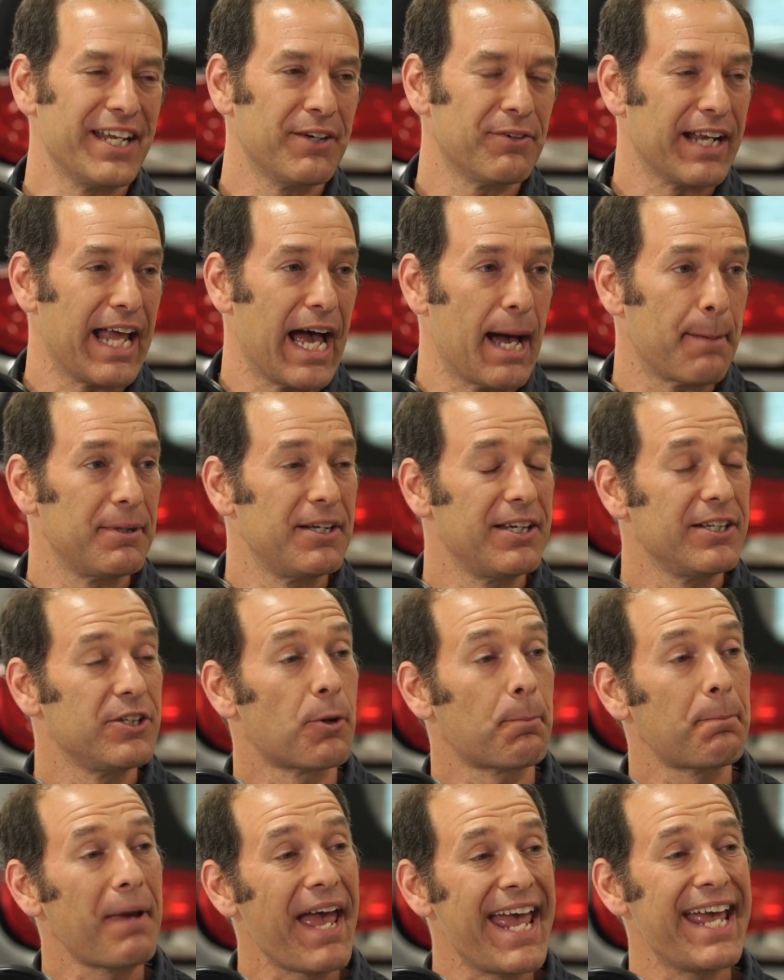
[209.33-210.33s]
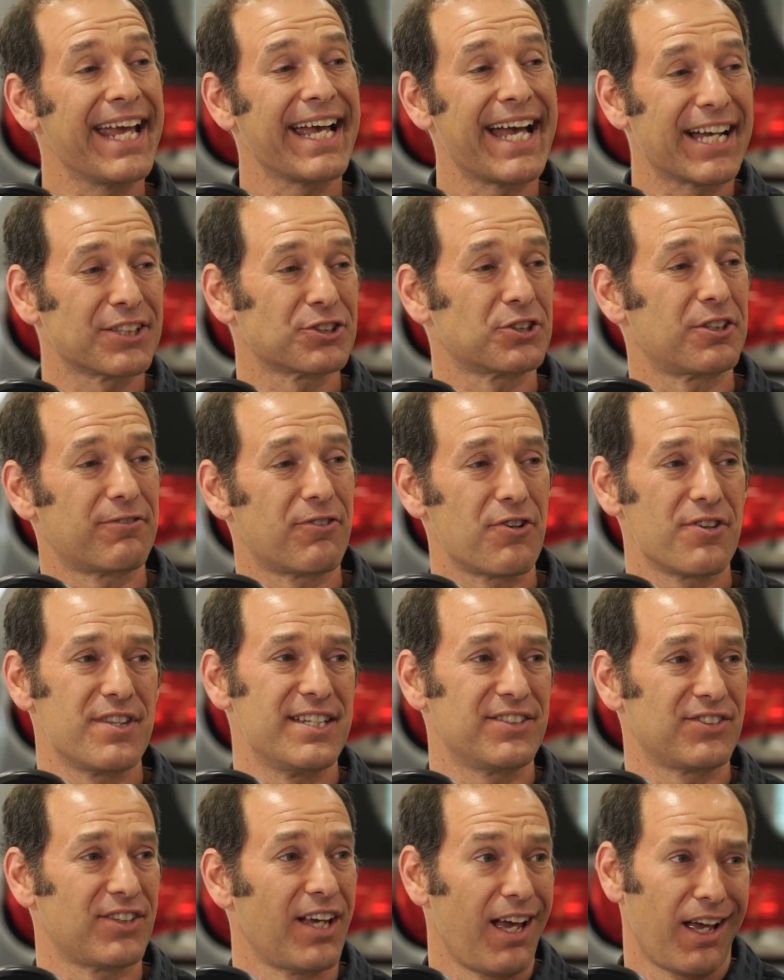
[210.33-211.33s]
idea what happened, and you're paying extra for
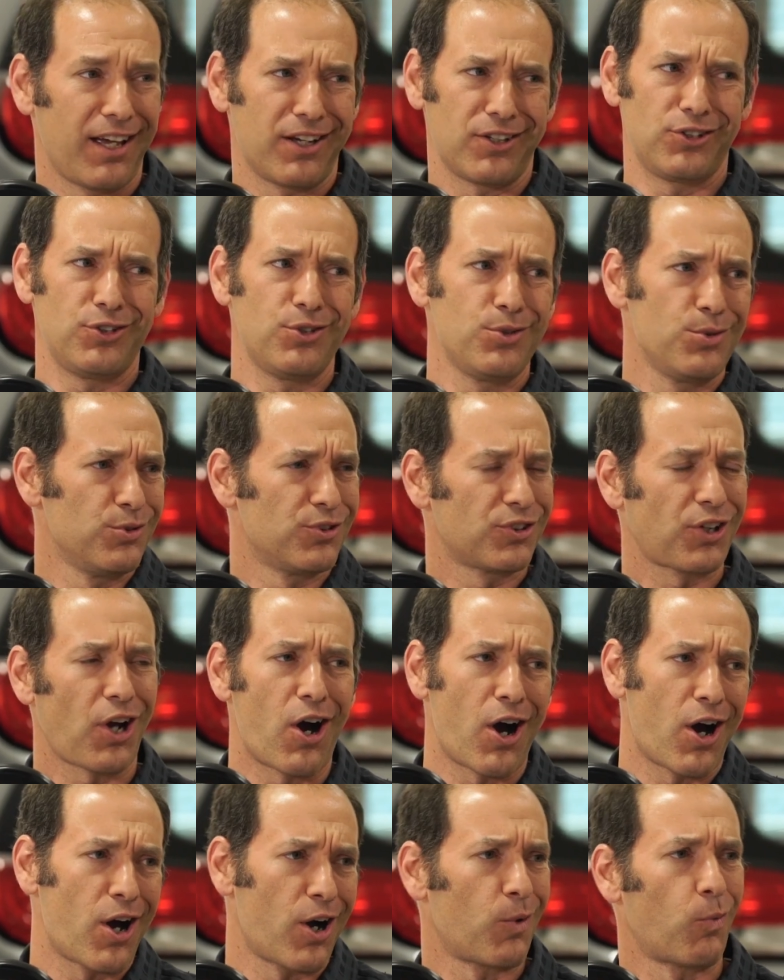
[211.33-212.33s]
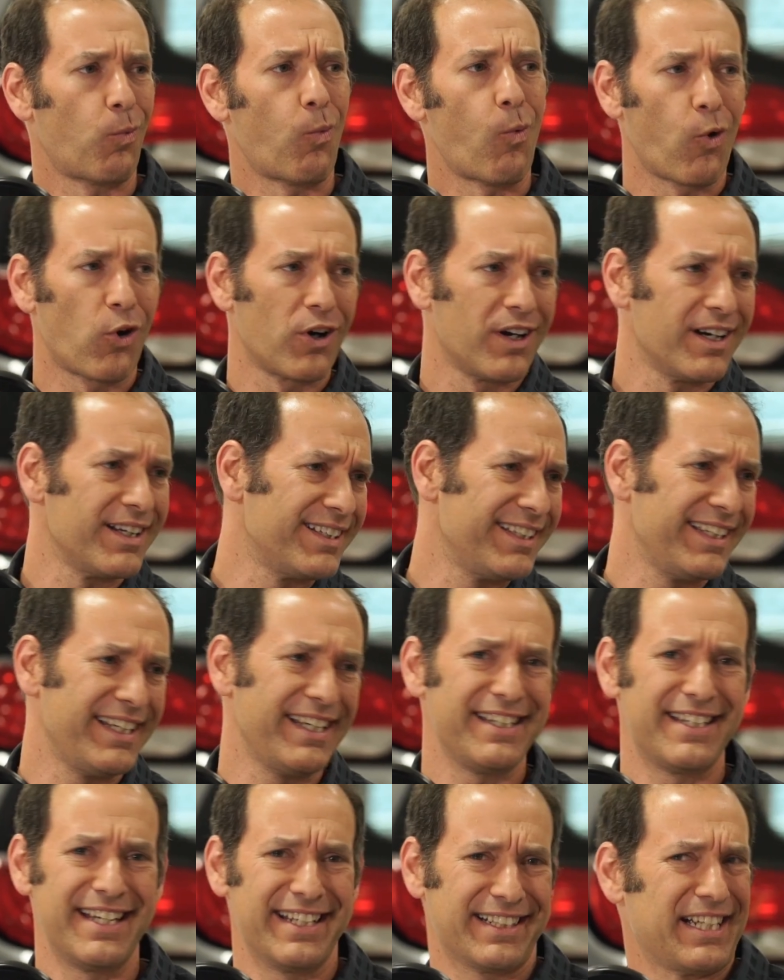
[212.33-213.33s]
this used car
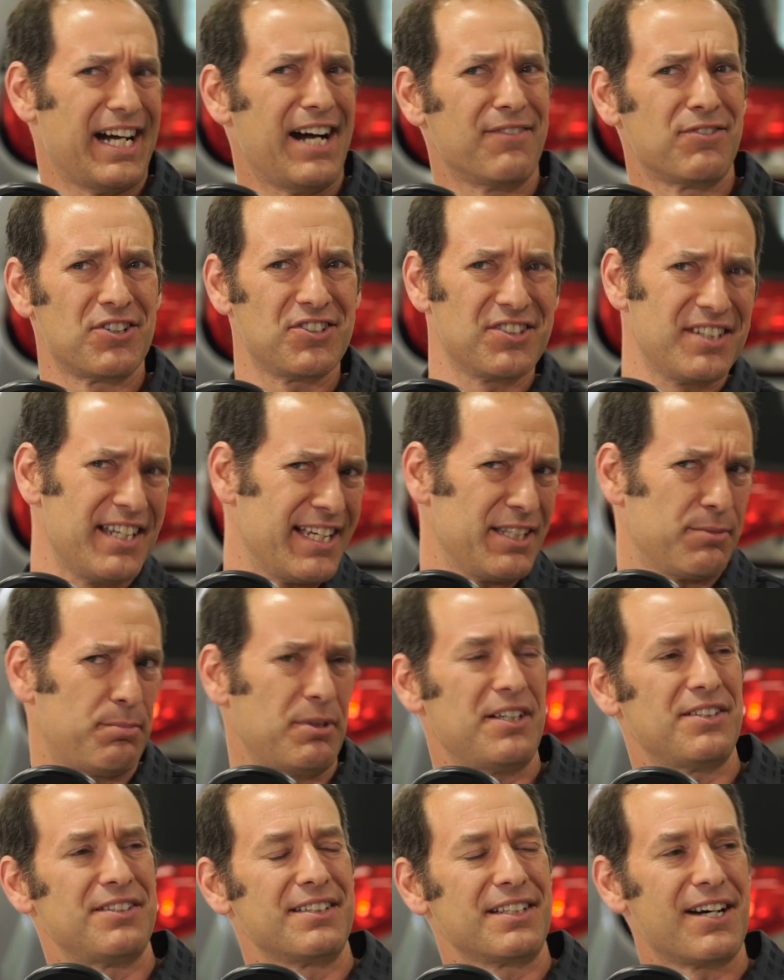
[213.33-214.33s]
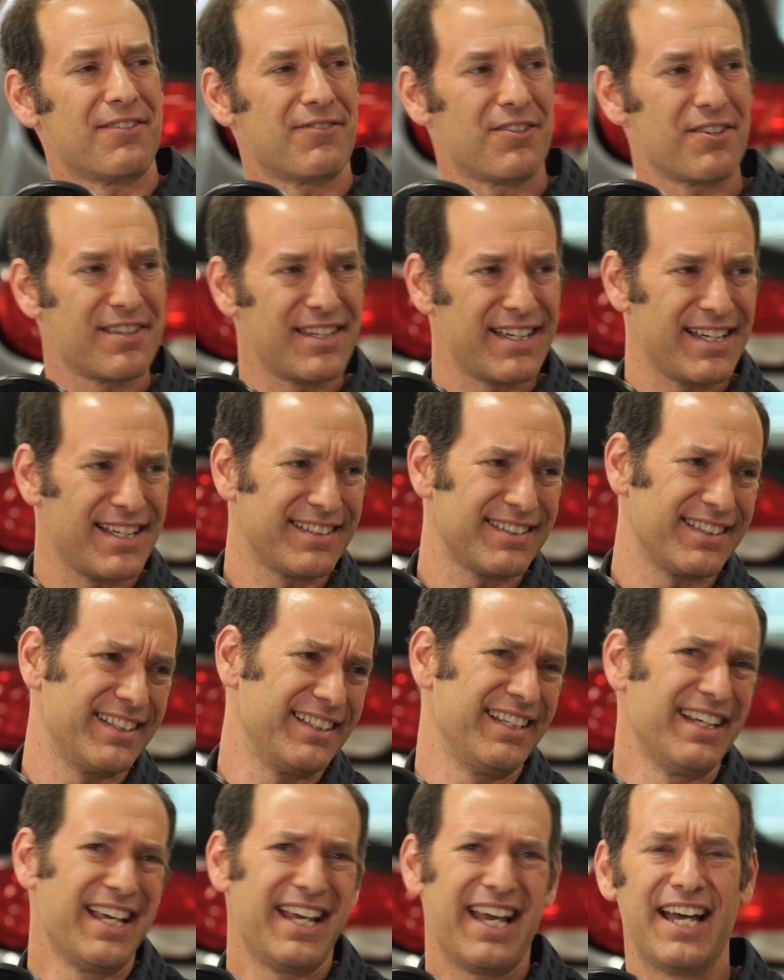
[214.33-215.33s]
warranty that covers this but doesn't cover this
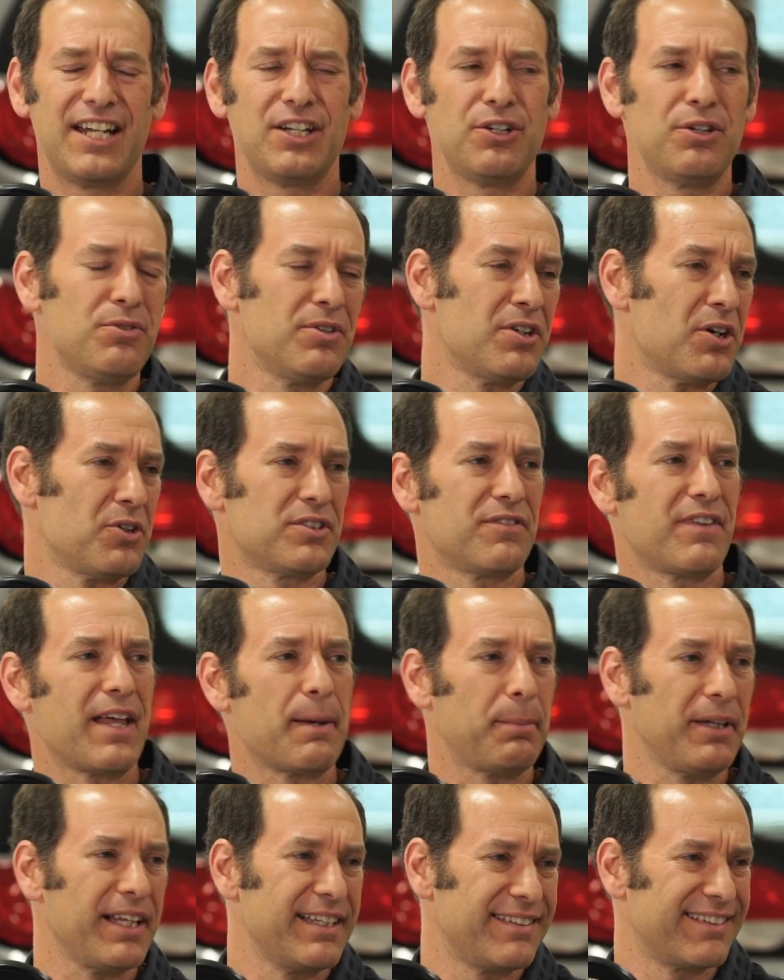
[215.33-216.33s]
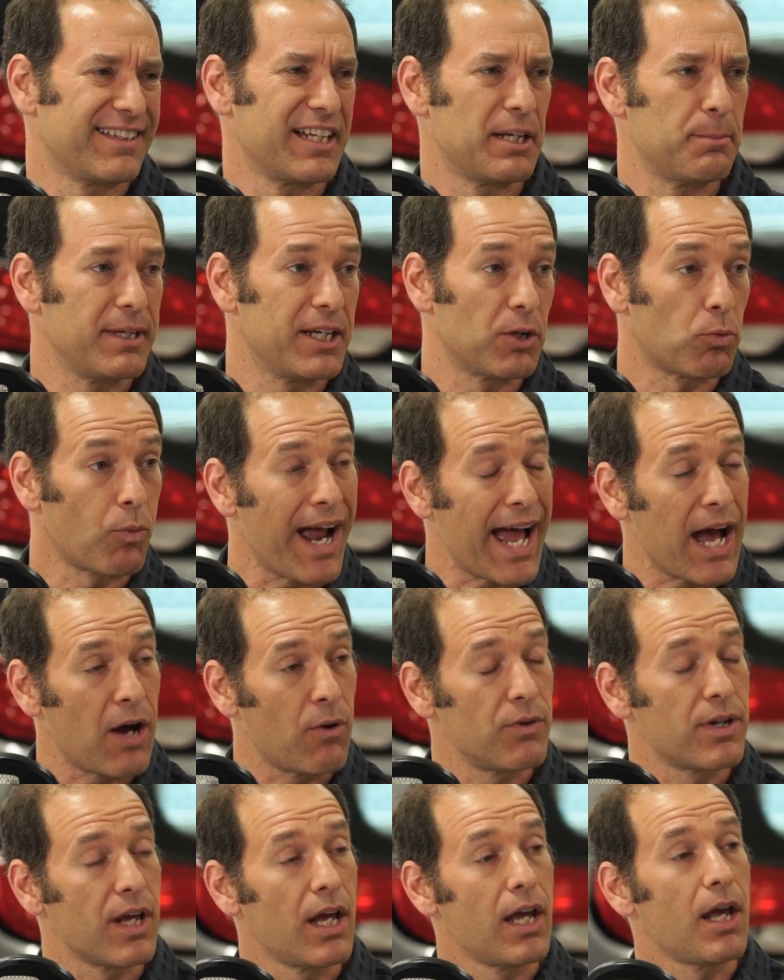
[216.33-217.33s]
and and who knows if that place is going to be
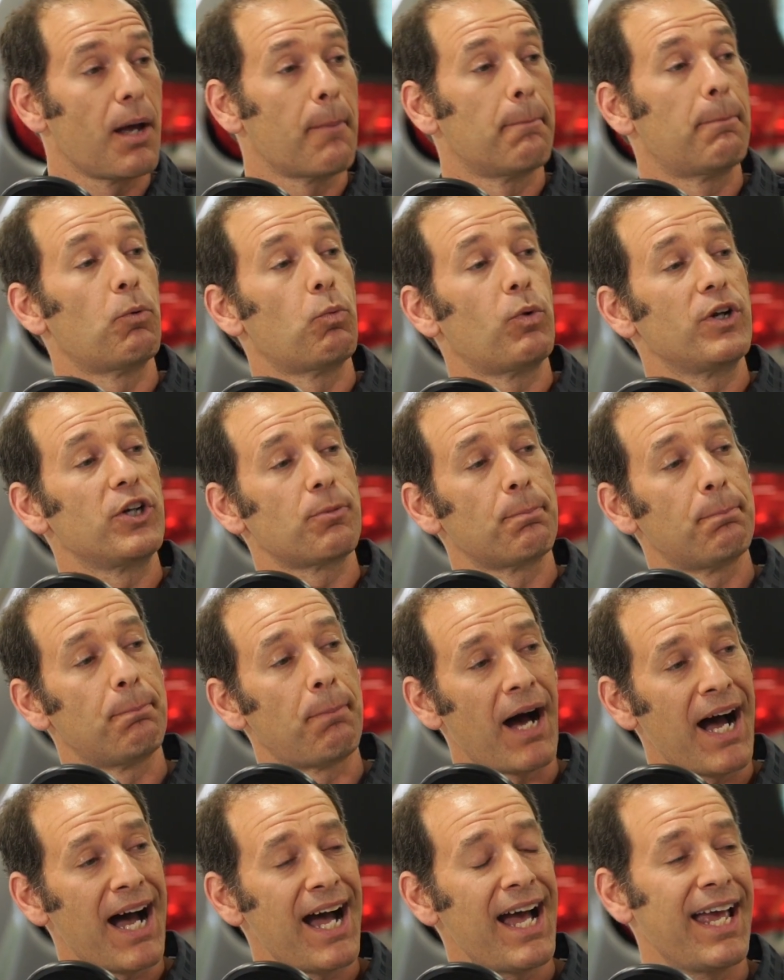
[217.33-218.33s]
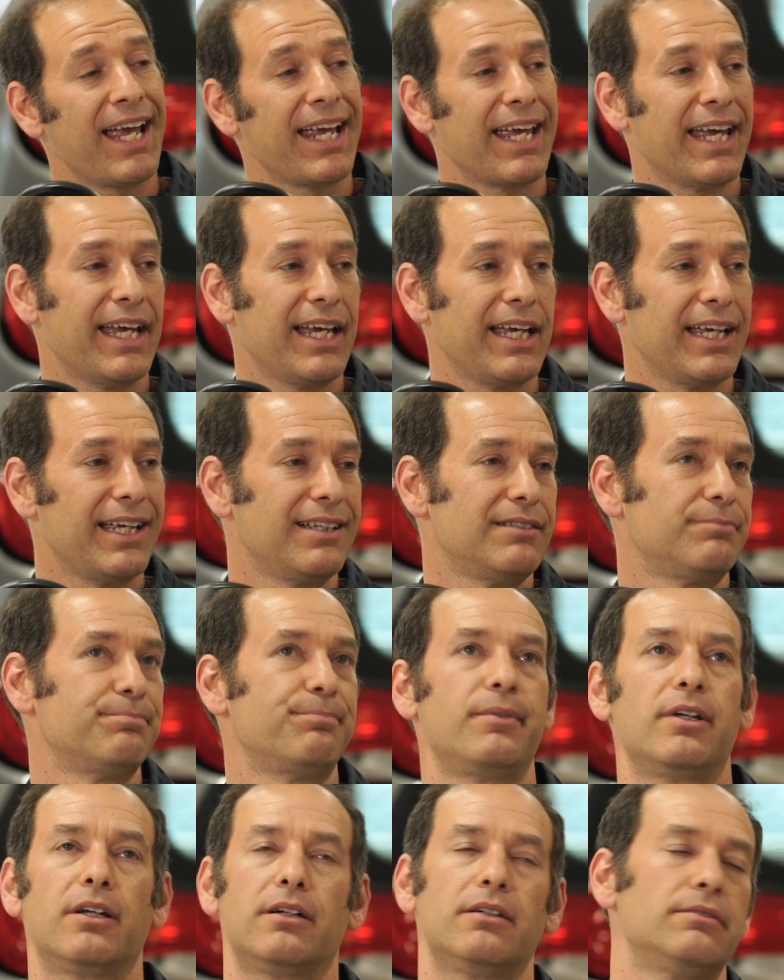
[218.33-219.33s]
around but when you're buying a
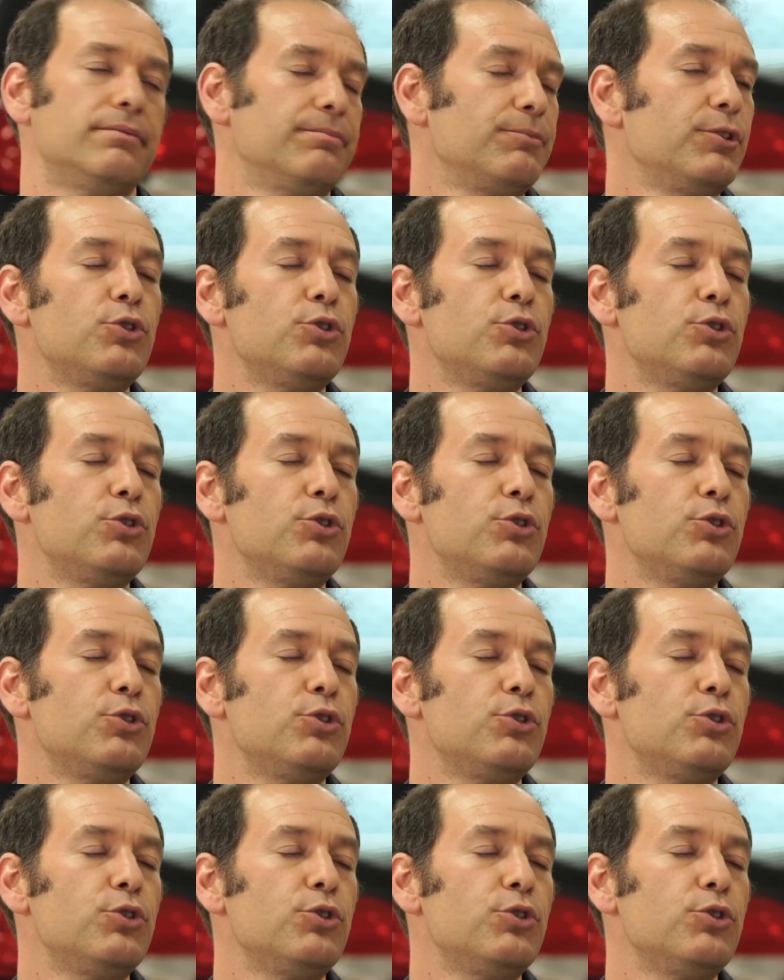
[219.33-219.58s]
uh,